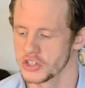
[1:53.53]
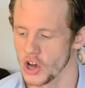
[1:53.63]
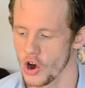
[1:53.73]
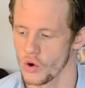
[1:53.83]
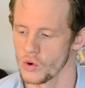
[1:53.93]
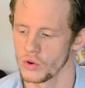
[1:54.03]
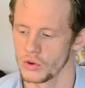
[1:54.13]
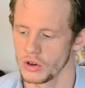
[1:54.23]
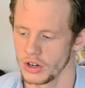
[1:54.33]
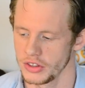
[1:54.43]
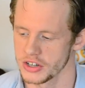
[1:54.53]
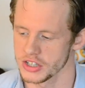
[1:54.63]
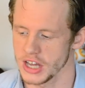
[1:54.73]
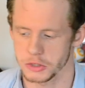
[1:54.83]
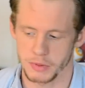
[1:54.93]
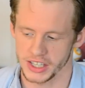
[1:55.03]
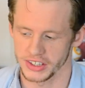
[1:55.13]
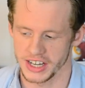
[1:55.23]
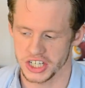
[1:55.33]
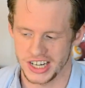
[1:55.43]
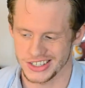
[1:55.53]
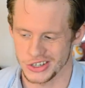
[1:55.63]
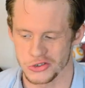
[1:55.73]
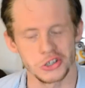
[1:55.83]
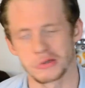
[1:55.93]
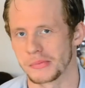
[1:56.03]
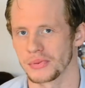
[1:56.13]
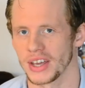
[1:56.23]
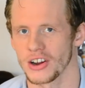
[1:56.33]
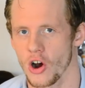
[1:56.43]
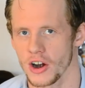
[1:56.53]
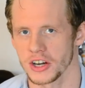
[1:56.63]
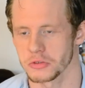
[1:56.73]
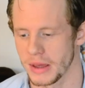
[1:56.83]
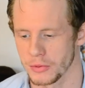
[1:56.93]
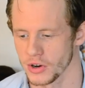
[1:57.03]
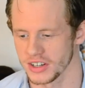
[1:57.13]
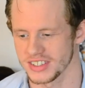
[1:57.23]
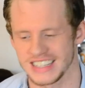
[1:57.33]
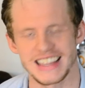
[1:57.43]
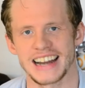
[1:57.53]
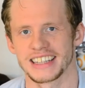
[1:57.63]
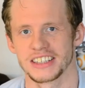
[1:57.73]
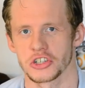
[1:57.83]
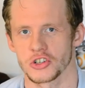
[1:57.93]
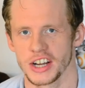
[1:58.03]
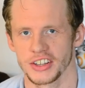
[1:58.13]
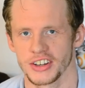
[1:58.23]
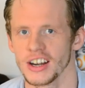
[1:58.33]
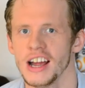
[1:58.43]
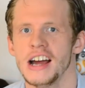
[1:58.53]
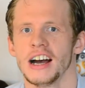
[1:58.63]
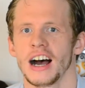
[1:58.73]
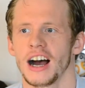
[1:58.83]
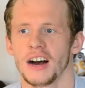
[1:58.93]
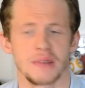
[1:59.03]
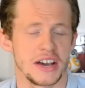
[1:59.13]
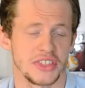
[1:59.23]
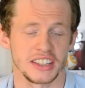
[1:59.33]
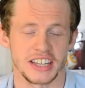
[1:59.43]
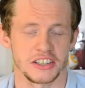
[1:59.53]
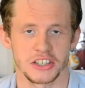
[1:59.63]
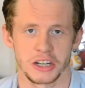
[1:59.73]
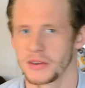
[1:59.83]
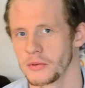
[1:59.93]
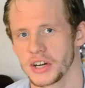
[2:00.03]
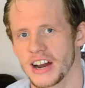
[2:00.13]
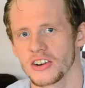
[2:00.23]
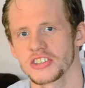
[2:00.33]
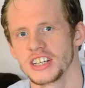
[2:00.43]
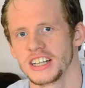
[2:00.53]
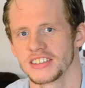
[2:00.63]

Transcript: So there's a lot of speculation as to who's going to be playing Carnage. Maybe we're going to see that in this trailer. I think that it's going to be Woody Harrelson.